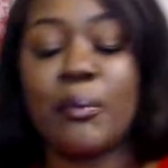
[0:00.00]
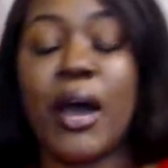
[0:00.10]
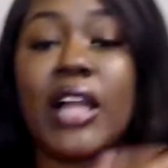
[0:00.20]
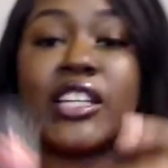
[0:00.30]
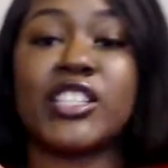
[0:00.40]

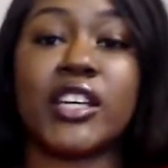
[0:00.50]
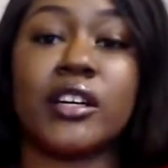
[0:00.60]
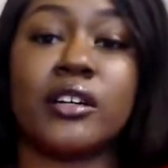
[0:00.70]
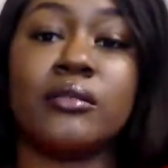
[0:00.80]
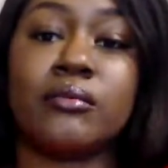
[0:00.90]

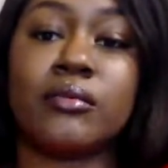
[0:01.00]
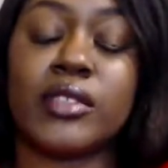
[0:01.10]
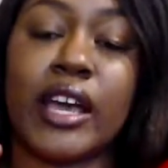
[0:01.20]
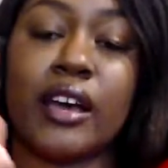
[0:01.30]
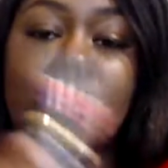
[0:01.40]
polygel.
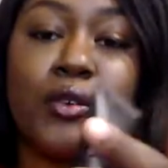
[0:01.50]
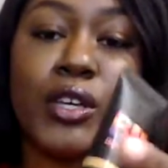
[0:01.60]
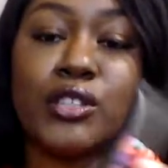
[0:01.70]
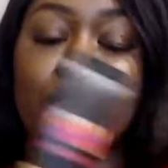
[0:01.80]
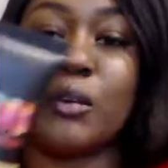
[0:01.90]
Now, quick
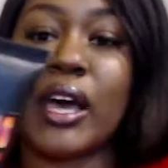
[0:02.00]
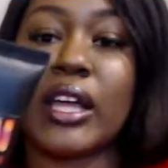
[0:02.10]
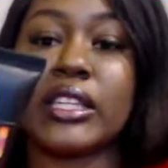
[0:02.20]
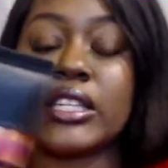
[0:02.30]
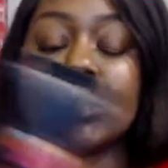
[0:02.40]
story
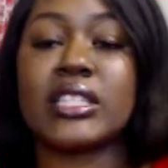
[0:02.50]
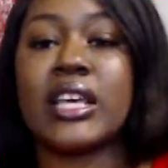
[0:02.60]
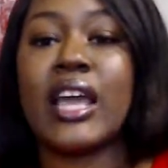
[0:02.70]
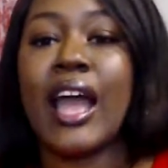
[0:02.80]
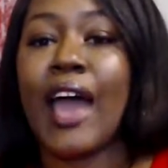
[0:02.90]
about this.
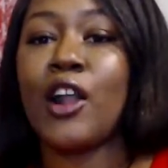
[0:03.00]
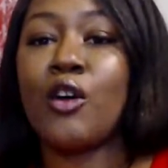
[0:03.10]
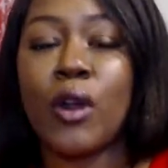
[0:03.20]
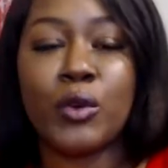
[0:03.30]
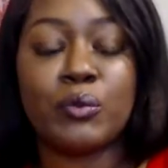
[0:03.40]
I don't
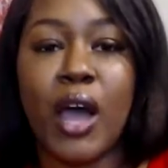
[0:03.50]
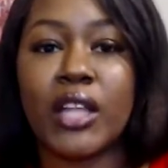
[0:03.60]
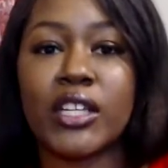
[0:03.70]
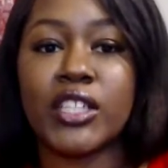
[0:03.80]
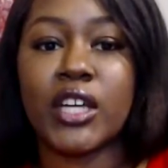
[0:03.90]
work with
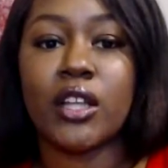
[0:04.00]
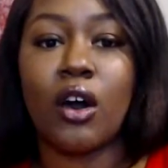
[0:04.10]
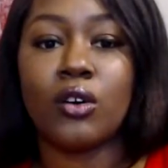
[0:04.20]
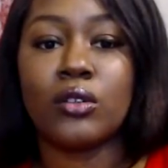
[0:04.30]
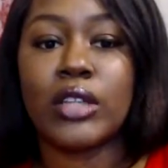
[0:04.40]
polygel a
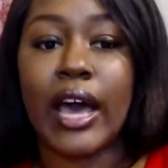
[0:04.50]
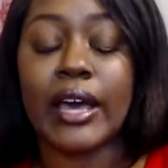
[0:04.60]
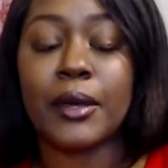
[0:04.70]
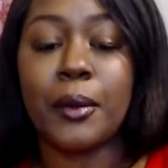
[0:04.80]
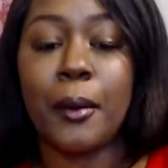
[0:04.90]
whole
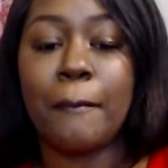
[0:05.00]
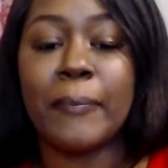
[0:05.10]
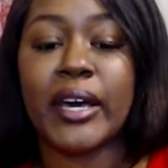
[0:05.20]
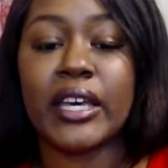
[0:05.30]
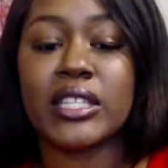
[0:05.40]
lot,
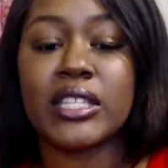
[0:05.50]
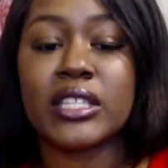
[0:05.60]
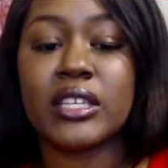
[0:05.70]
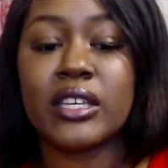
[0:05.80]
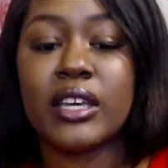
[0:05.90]

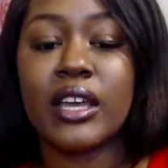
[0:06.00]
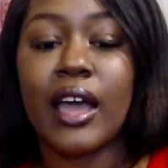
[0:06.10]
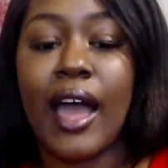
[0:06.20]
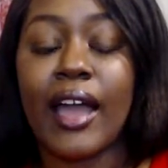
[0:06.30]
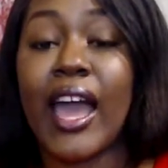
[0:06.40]
but
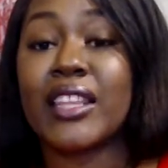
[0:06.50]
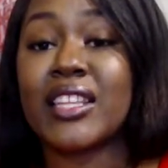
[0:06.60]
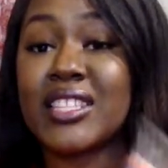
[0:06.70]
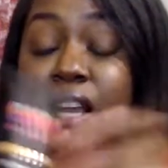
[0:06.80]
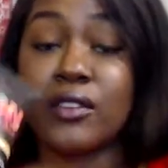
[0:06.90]
I got
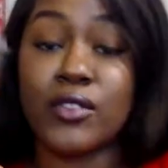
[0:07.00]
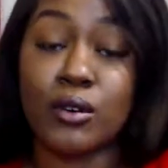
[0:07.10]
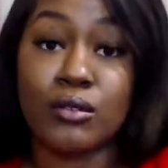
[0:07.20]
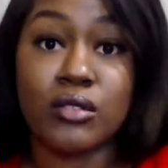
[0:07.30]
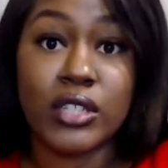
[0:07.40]
this out of
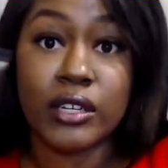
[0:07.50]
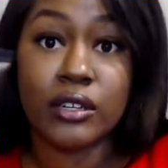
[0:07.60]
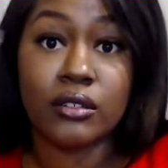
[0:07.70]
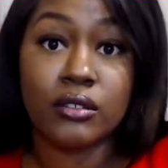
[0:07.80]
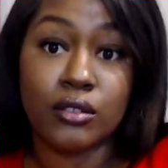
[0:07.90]
those
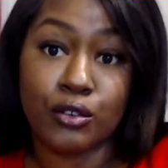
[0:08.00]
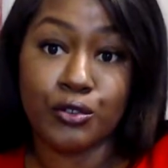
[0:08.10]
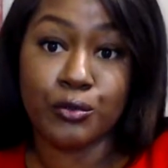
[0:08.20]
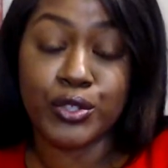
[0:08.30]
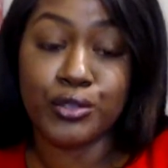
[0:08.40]
deal
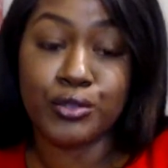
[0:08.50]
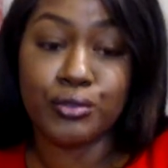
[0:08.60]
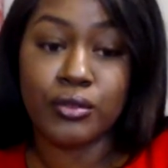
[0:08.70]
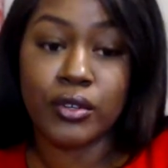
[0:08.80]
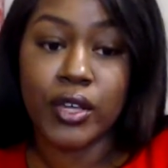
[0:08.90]
groups
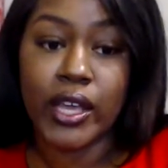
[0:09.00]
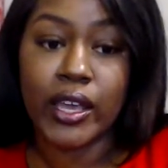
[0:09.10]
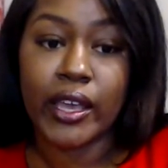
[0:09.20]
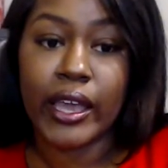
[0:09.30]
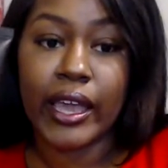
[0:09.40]
too.
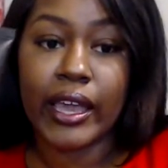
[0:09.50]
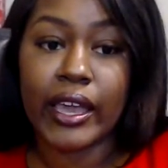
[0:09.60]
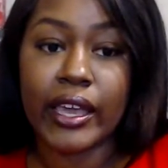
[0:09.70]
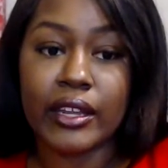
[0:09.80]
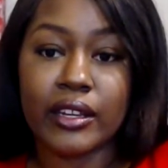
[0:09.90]

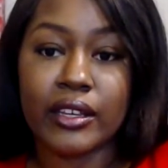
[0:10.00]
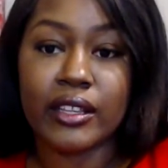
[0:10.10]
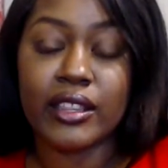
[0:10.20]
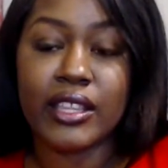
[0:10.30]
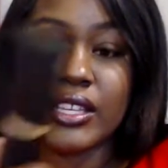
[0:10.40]
And
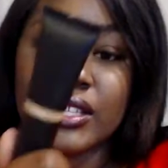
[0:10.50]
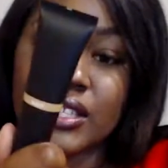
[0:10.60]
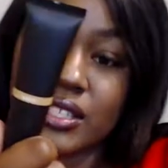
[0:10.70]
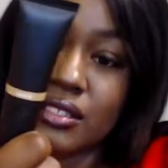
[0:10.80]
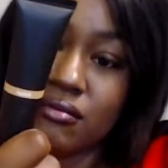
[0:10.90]

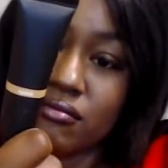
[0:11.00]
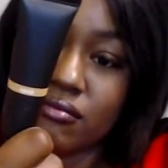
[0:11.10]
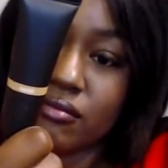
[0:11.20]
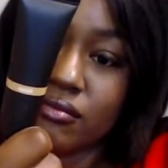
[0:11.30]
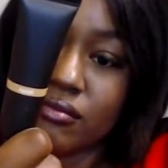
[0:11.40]
this
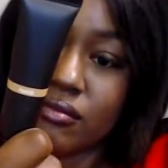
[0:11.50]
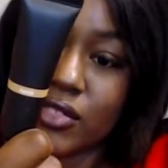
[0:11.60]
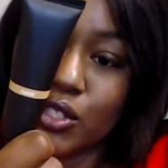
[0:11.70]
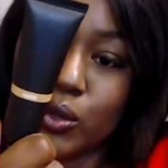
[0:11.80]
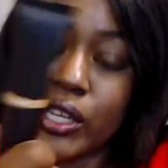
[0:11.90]

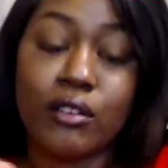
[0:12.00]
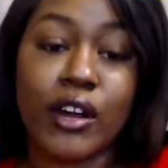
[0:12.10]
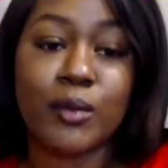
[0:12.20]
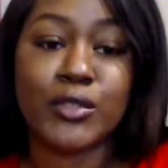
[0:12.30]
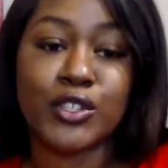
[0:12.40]

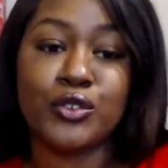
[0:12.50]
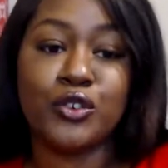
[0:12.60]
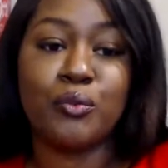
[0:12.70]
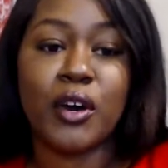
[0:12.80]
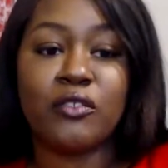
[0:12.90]
20-gram
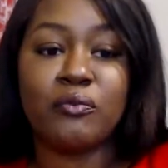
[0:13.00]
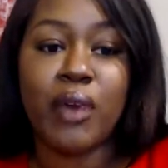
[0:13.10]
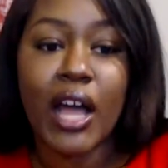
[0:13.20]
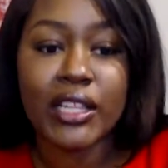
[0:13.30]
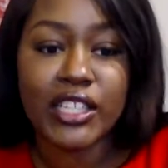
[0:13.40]
tube of
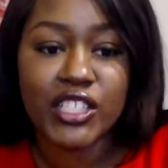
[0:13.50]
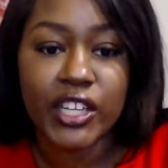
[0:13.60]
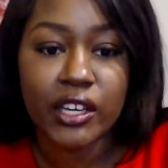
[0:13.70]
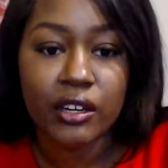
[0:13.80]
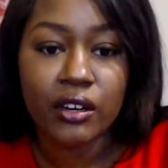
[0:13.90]

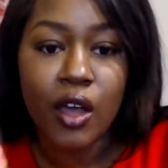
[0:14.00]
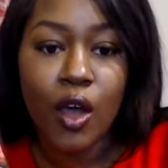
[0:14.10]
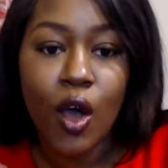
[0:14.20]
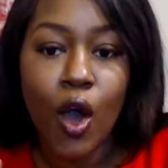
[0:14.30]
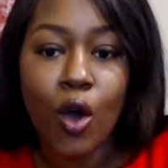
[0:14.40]
polygel
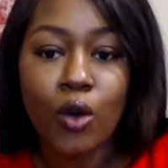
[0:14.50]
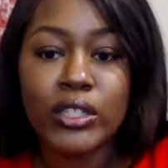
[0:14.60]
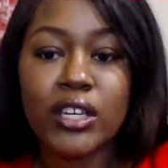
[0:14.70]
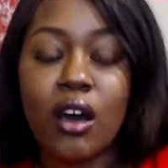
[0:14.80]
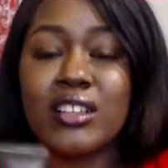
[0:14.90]

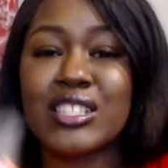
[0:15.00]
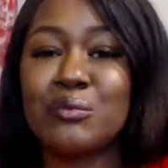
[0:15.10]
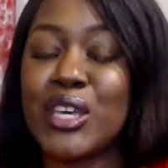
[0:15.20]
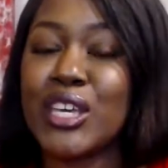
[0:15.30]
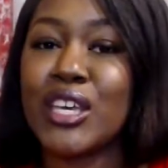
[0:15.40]
only cost
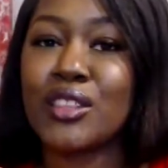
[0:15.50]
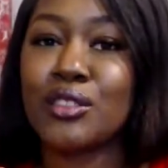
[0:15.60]
me